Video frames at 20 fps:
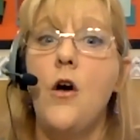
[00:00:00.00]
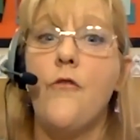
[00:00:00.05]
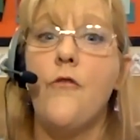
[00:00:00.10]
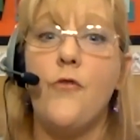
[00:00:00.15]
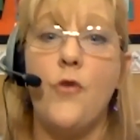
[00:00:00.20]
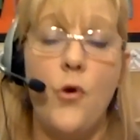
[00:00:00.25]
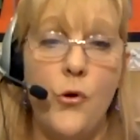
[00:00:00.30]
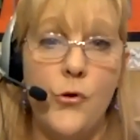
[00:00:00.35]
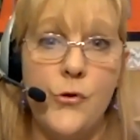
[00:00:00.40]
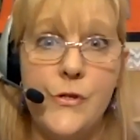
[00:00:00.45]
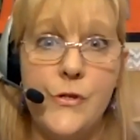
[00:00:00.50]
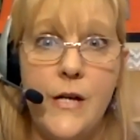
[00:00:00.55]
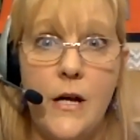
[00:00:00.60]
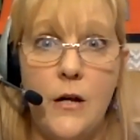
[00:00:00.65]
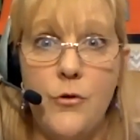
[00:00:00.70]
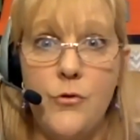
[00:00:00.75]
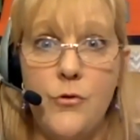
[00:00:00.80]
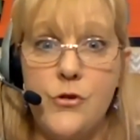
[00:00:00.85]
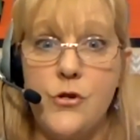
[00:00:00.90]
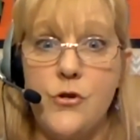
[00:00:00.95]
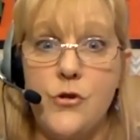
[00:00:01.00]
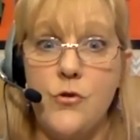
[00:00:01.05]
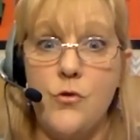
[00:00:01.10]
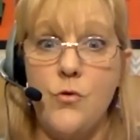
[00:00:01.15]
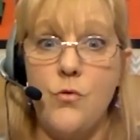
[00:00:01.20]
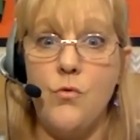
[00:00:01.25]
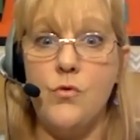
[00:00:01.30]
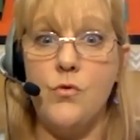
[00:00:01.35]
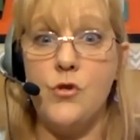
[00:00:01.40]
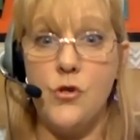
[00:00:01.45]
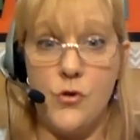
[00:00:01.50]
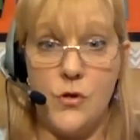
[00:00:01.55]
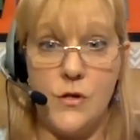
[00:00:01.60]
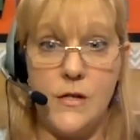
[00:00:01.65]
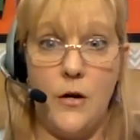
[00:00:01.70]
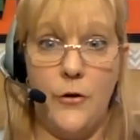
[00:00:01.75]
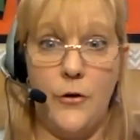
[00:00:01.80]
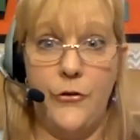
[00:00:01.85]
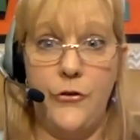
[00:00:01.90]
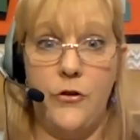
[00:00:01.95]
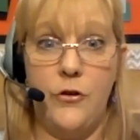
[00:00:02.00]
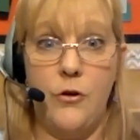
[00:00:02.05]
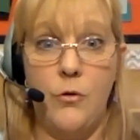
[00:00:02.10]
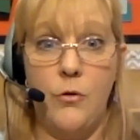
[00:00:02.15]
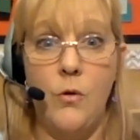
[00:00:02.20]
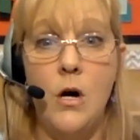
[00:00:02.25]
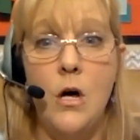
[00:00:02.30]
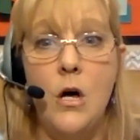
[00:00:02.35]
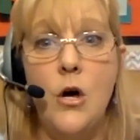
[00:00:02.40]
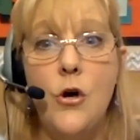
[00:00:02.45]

for a wholesaler to to sell to you.